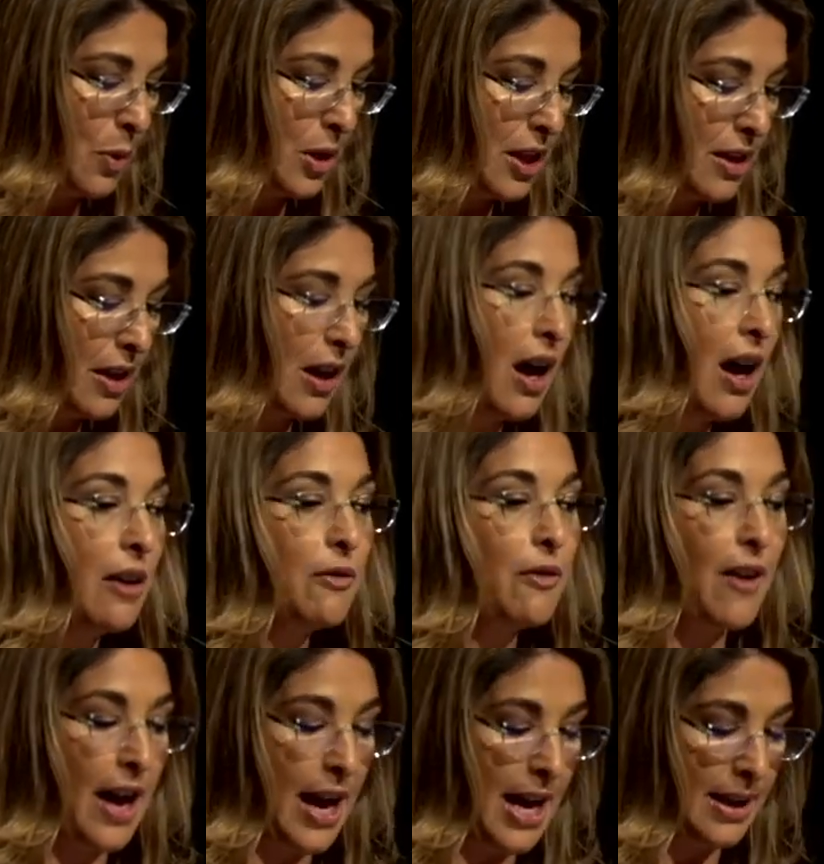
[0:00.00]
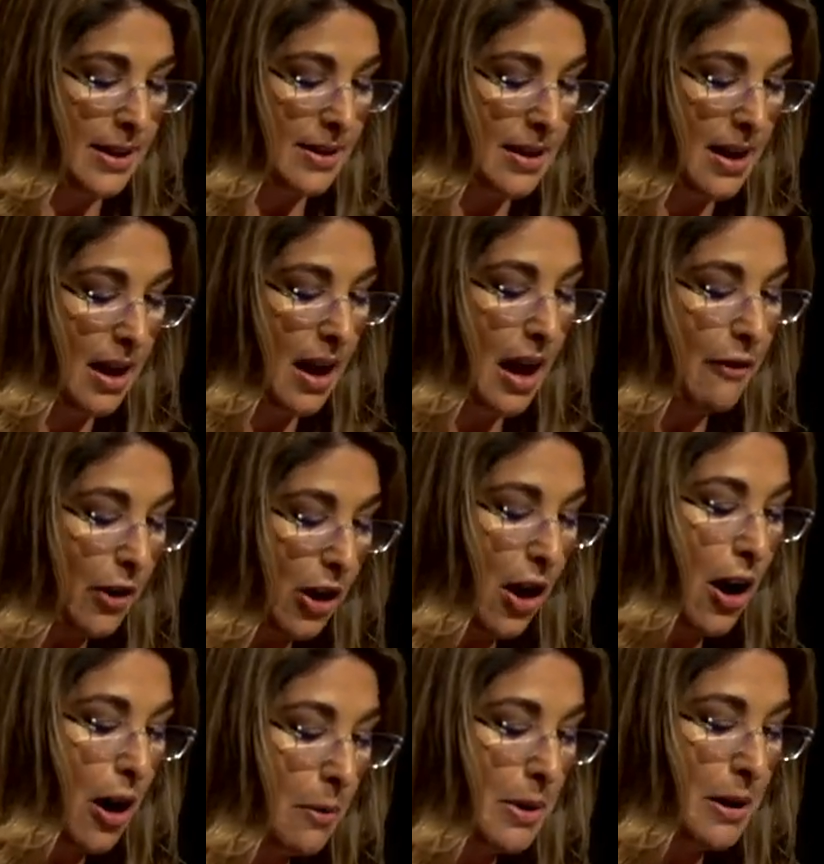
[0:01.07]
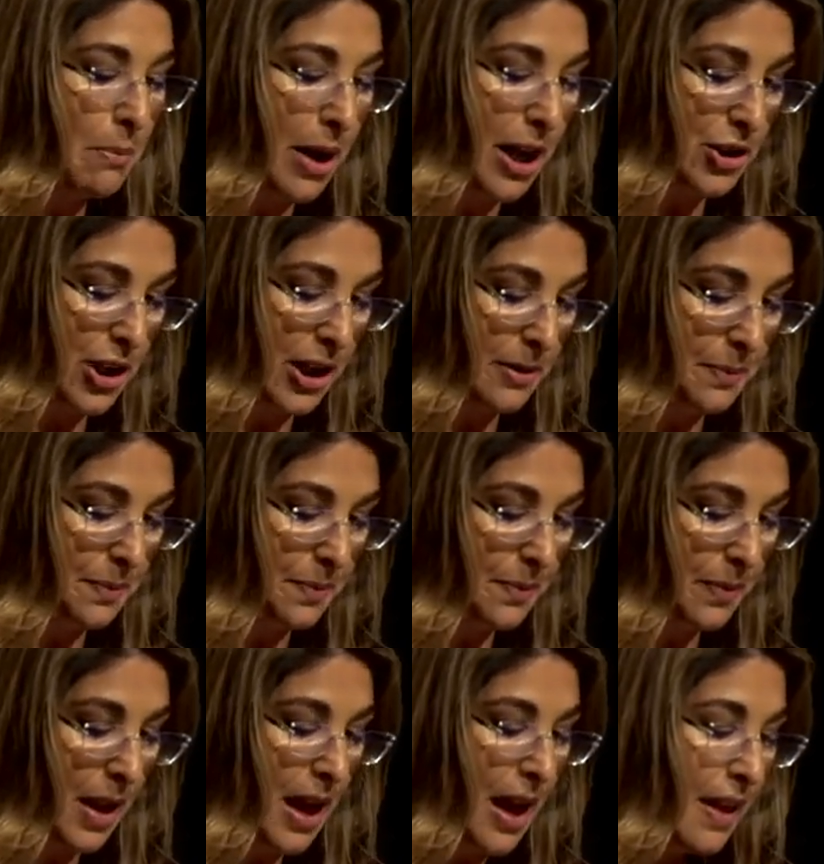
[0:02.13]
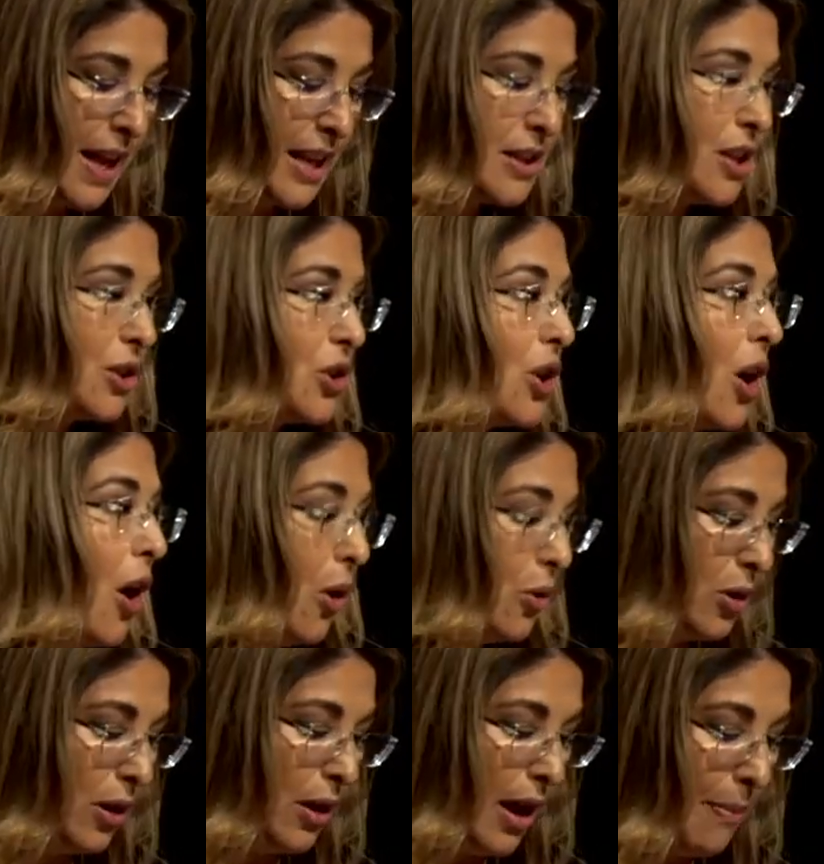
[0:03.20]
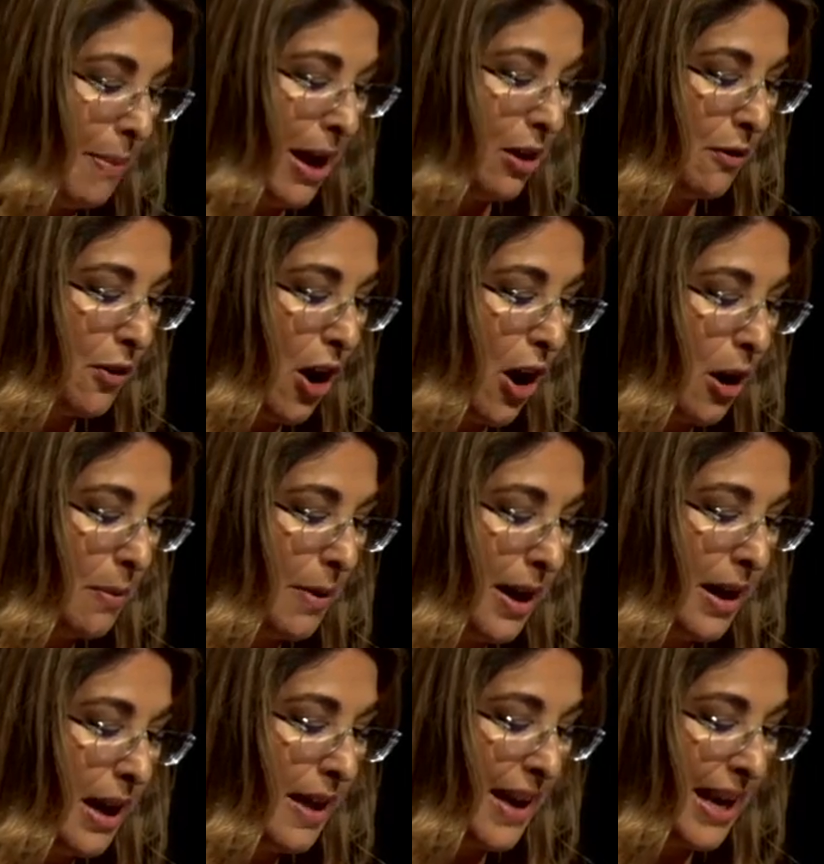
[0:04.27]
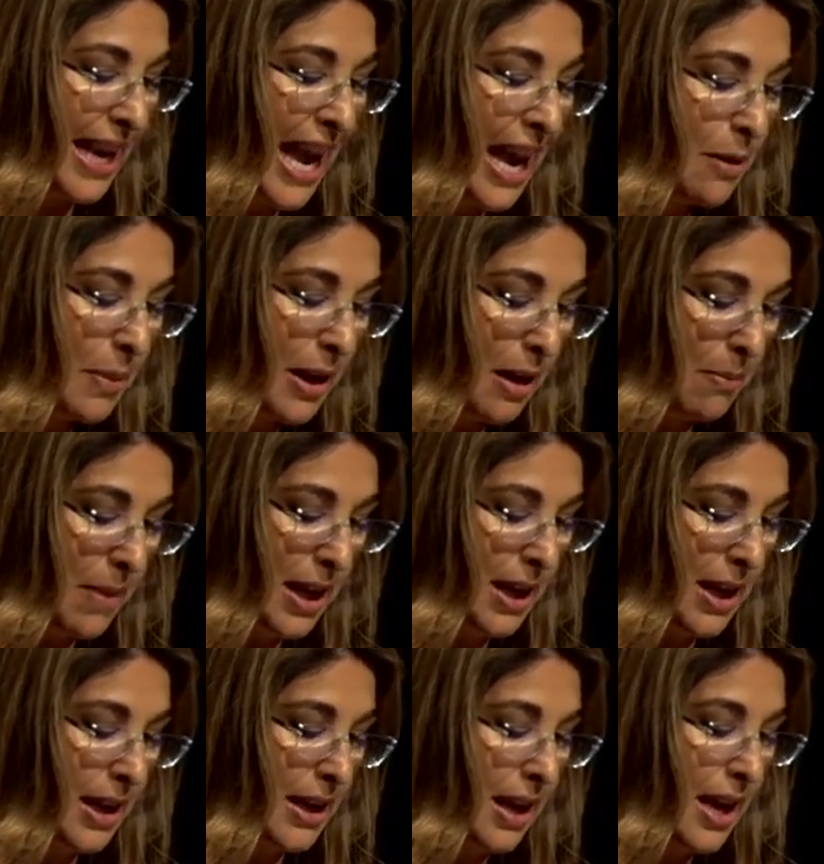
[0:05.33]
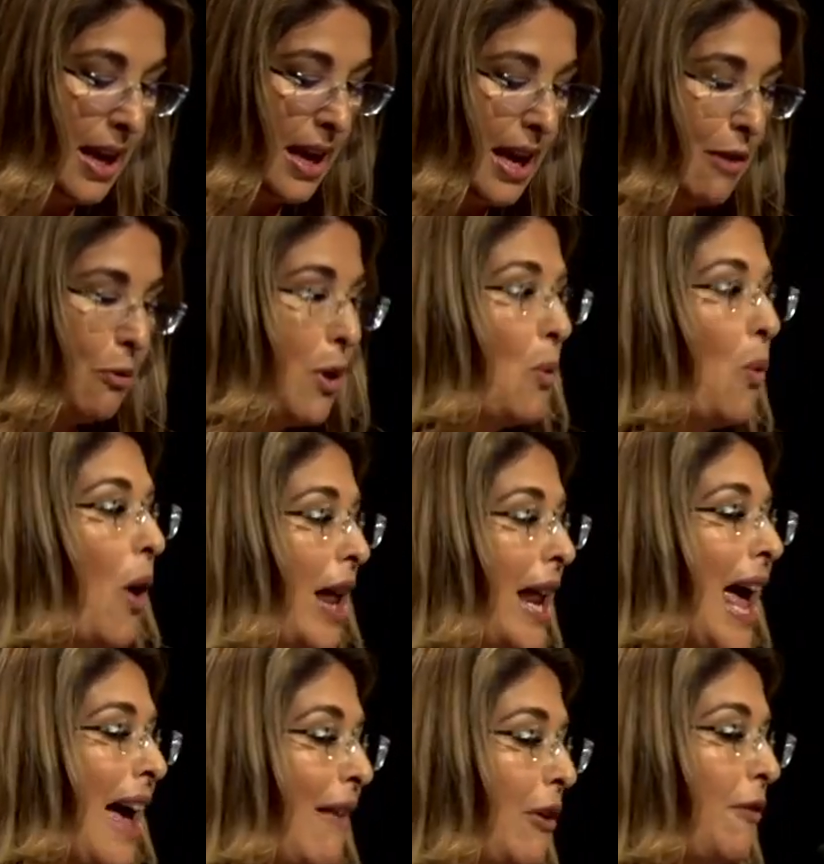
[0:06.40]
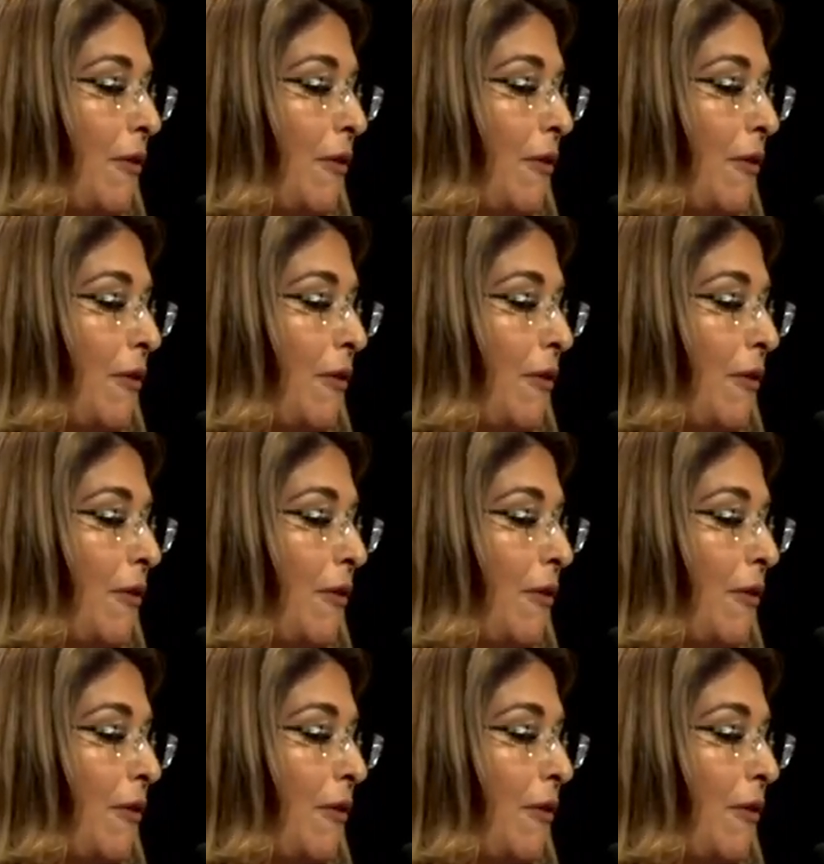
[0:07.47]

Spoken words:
within the confines of a carbon budget. That's the total amount of carbon that can be emitted if we want to have a